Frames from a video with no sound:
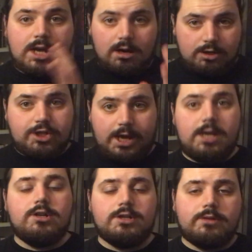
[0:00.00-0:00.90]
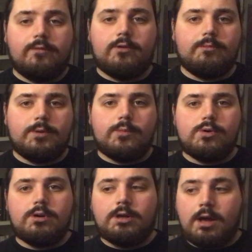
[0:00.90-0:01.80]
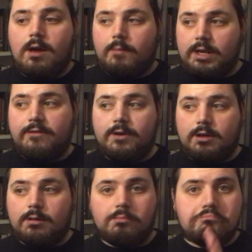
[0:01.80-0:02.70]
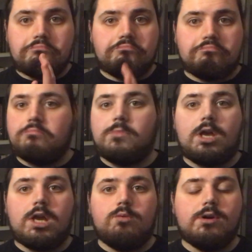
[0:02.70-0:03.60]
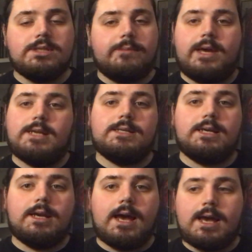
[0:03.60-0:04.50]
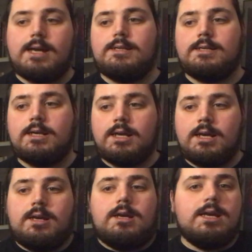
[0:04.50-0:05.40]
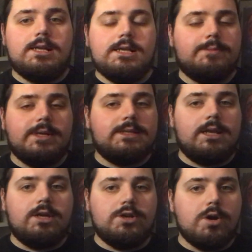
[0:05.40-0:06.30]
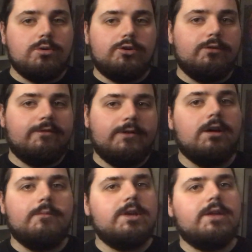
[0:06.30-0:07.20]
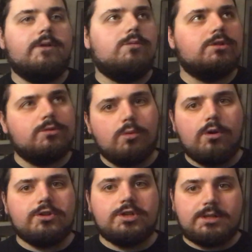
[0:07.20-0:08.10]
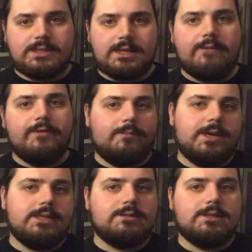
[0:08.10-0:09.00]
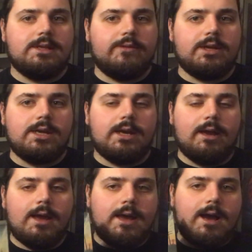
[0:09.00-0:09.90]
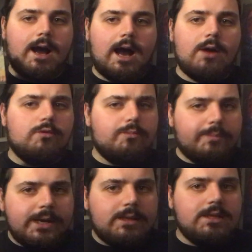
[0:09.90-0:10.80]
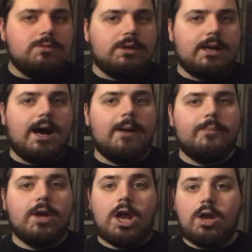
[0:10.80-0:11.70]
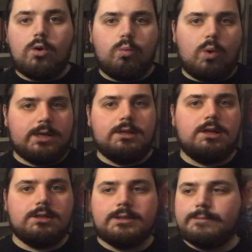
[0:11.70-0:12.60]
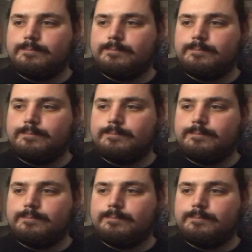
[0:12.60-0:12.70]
are changed from the book, but I feel it works amazing, and it is basically go-to film. If I want to watch something based on Stephen King, I will pick this one up quite a lot.